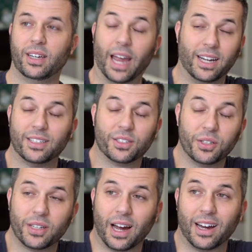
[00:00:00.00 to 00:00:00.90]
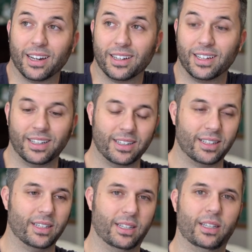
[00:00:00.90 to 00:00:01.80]
And he's a good guy.
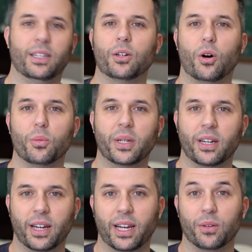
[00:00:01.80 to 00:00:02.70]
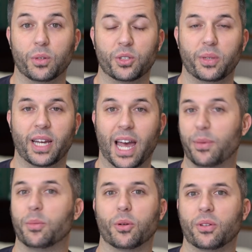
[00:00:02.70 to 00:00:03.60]
He called me today to wish me a
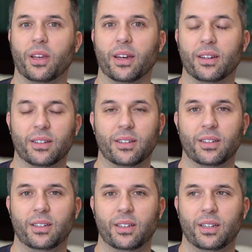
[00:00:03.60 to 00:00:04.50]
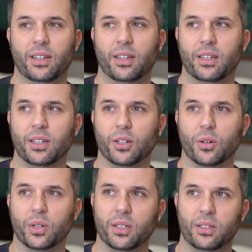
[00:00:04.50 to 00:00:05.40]
happy birthday. You know,
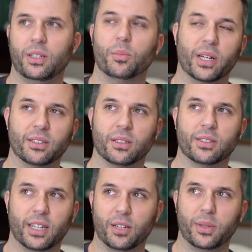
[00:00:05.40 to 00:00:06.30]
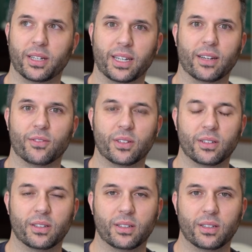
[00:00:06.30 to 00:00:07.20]
he plans on sending me a gift.
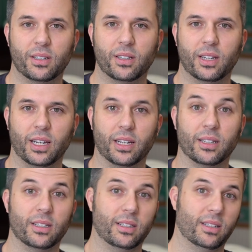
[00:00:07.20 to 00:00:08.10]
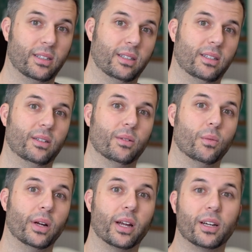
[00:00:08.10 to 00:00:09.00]
And
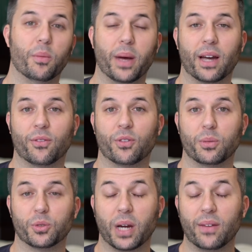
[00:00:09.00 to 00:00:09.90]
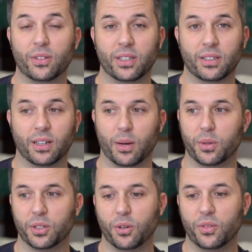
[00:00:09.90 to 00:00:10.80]
when I come back from traveling, I'm
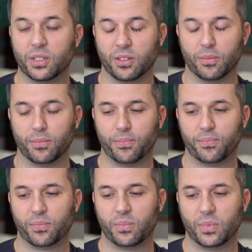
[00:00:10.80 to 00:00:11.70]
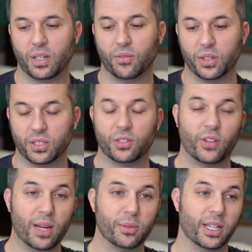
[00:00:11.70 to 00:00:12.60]
gonna go visit him and visit his
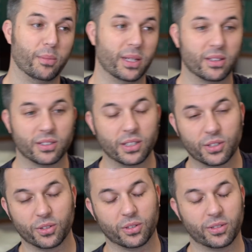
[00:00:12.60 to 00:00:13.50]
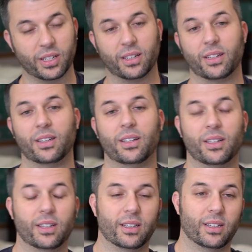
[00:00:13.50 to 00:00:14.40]
family and meet this sister that
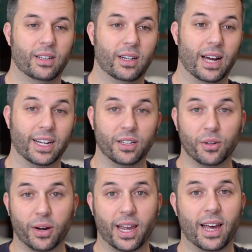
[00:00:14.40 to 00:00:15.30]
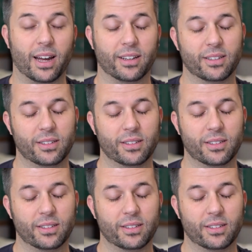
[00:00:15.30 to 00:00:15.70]
I didn't know I had.